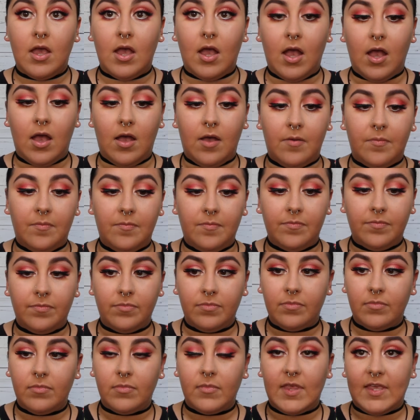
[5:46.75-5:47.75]
And
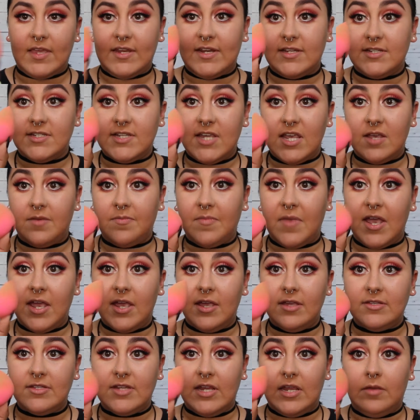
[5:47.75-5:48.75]
I take
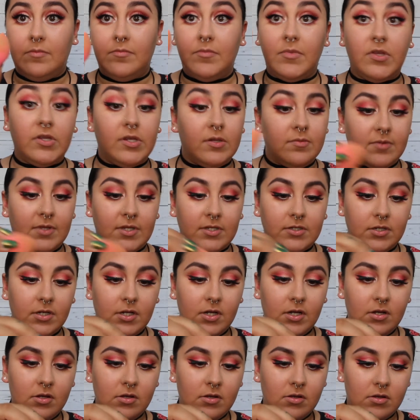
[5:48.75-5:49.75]
my damp Beauty
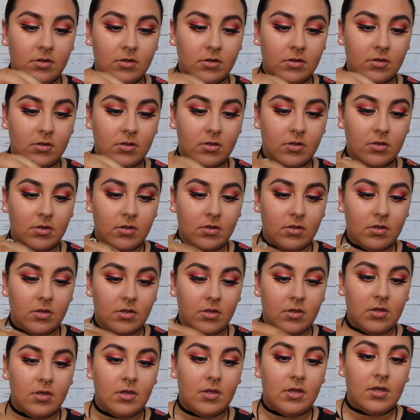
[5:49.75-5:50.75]
Blender
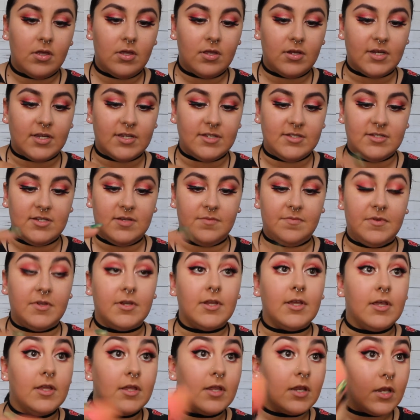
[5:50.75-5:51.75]
and I dip it
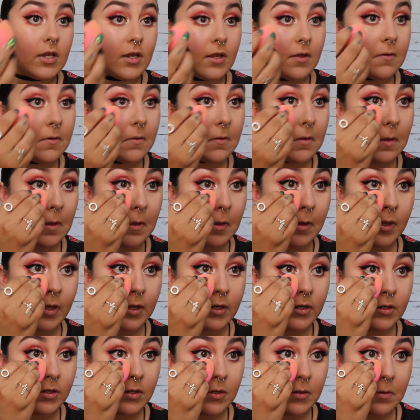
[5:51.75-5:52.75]
in.
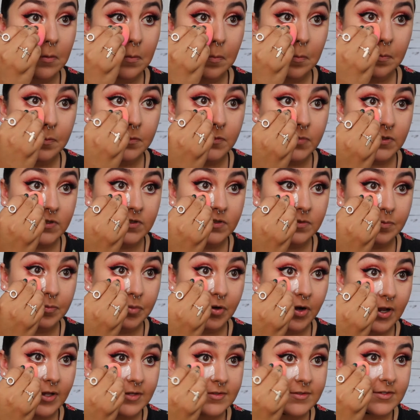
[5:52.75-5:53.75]
And you just
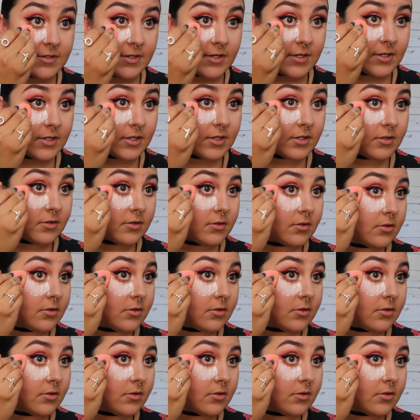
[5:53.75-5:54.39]
press it